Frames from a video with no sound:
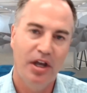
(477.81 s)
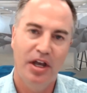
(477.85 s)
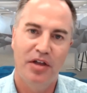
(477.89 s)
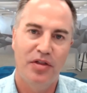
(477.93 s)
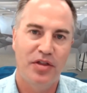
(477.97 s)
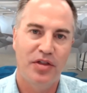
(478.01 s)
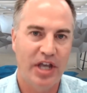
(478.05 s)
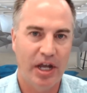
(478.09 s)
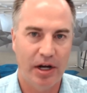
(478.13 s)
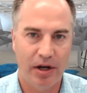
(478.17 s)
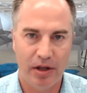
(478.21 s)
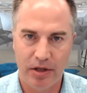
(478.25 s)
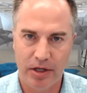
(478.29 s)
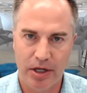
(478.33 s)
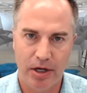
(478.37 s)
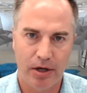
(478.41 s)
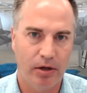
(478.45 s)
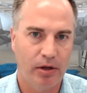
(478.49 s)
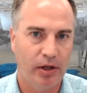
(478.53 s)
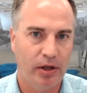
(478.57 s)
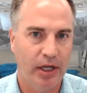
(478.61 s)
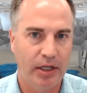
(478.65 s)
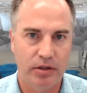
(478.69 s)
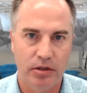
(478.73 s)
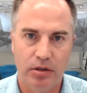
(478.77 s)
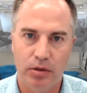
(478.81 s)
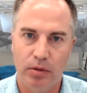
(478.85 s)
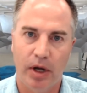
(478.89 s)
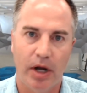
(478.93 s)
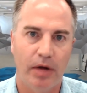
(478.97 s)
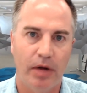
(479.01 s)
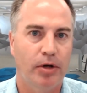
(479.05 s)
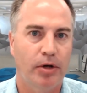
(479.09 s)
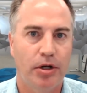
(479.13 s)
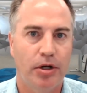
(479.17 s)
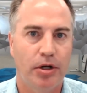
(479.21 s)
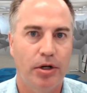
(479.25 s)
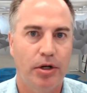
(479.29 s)
the end of the year like do i
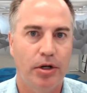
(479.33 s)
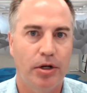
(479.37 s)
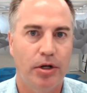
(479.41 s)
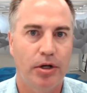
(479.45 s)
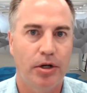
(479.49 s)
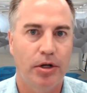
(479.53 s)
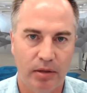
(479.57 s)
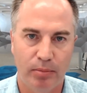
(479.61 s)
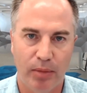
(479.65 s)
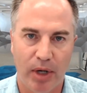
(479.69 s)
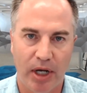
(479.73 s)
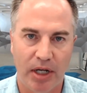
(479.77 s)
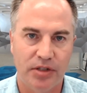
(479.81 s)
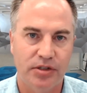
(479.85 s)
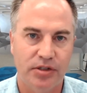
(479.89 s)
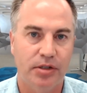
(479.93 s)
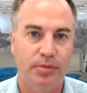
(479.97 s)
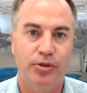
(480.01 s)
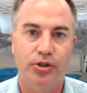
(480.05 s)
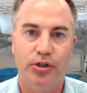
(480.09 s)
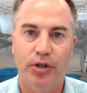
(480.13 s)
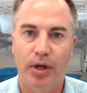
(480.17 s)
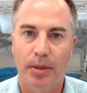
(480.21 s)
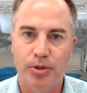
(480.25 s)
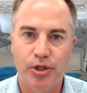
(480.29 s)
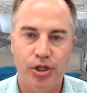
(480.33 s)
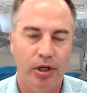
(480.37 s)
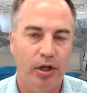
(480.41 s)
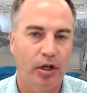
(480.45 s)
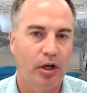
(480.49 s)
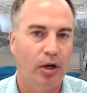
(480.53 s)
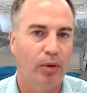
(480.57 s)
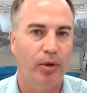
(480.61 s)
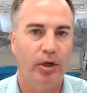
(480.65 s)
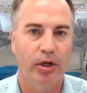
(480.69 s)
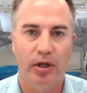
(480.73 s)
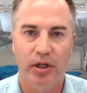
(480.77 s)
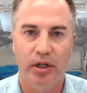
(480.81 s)
renew my my subscription
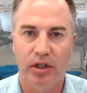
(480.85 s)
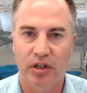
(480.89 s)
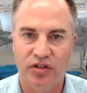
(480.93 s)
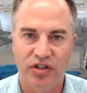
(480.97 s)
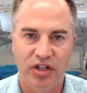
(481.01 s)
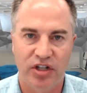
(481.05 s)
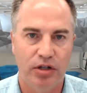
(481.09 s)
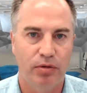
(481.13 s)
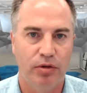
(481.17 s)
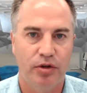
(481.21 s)
are we going to continue with